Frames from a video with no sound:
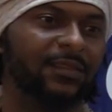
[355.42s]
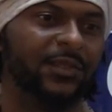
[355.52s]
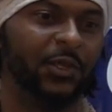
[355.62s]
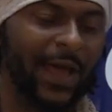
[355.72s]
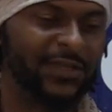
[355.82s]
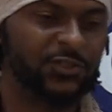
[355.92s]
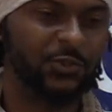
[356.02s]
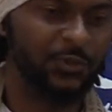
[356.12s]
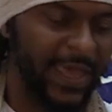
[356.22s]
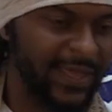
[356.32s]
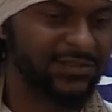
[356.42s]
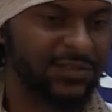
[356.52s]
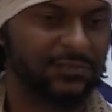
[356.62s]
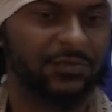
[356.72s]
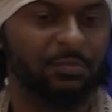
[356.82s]
you know, as you
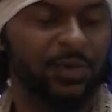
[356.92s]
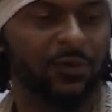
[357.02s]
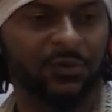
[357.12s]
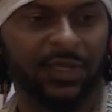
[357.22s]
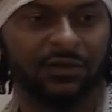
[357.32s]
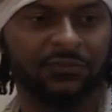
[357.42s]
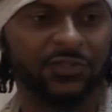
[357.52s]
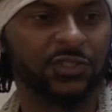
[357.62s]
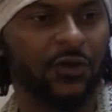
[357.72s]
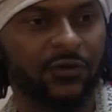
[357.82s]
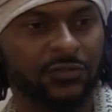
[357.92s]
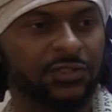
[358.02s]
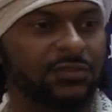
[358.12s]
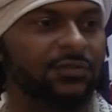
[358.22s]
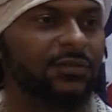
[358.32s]
exit the building of the
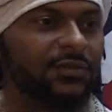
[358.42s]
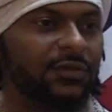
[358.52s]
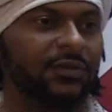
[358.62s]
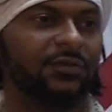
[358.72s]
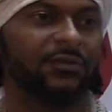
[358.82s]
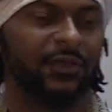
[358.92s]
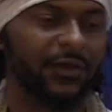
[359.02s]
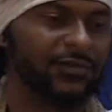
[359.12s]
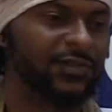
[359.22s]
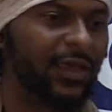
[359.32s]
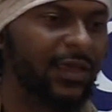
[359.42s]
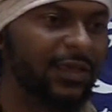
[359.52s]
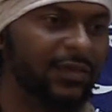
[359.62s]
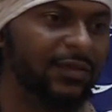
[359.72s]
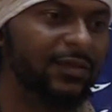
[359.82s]
church, there's
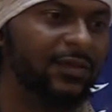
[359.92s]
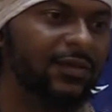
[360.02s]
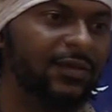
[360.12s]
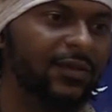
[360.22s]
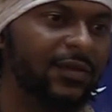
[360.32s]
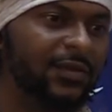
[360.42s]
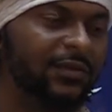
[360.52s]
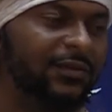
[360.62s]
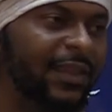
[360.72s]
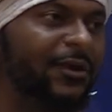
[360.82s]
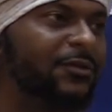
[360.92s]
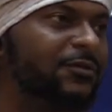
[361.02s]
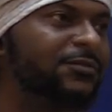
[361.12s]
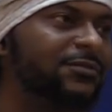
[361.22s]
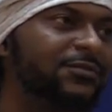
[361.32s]
a
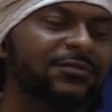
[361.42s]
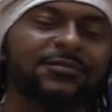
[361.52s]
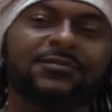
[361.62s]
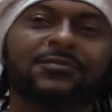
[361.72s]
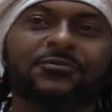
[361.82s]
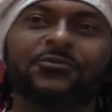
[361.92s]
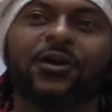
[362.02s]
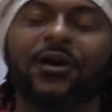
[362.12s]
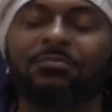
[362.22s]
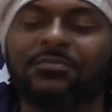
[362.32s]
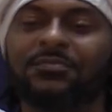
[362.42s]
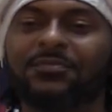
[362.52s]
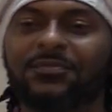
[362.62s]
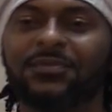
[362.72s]
letter from